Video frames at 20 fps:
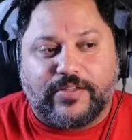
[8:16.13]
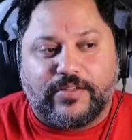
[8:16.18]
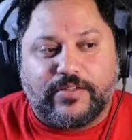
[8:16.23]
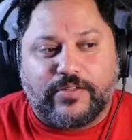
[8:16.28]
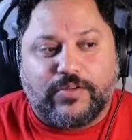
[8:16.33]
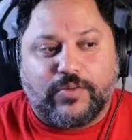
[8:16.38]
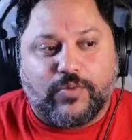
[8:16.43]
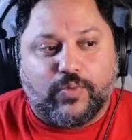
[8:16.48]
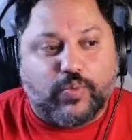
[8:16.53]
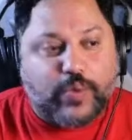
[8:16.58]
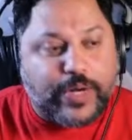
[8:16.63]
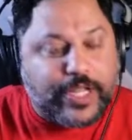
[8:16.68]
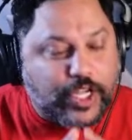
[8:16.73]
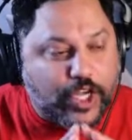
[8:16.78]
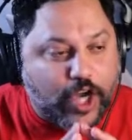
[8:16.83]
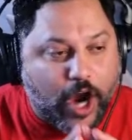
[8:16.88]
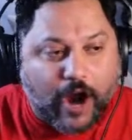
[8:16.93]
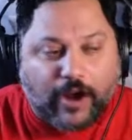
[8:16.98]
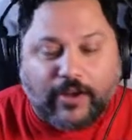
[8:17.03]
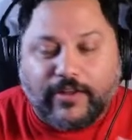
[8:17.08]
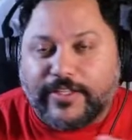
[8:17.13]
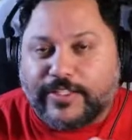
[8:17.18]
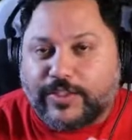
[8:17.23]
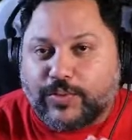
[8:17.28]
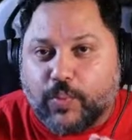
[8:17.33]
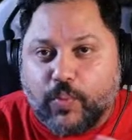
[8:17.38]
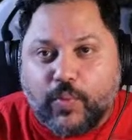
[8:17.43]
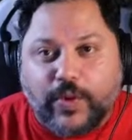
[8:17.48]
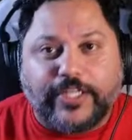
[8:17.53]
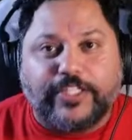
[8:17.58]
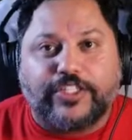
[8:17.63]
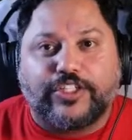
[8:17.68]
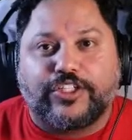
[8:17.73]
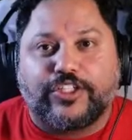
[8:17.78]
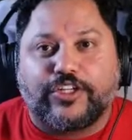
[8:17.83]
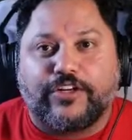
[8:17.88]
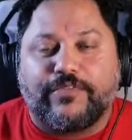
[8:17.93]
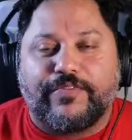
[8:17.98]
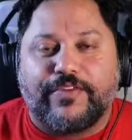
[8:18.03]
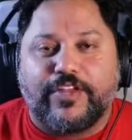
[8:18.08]
Regardless which
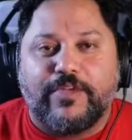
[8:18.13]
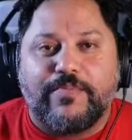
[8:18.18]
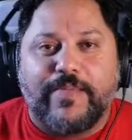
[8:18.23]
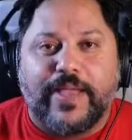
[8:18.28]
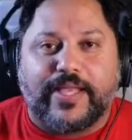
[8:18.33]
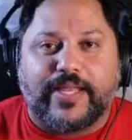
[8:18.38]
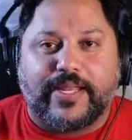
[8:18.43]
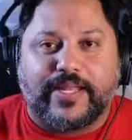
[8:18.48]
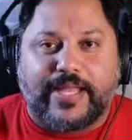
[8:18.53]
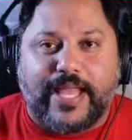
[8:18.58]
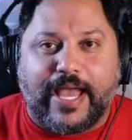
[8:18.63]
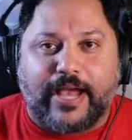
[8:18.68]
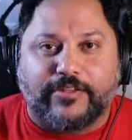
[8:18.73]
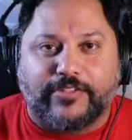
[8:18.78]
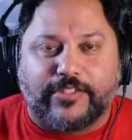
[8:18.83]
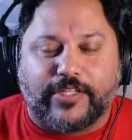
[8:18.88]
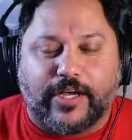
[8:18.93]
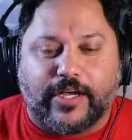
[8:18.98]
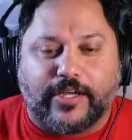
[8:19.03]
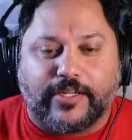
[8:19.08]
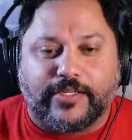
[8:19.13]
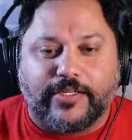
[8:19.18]
server you make an account on,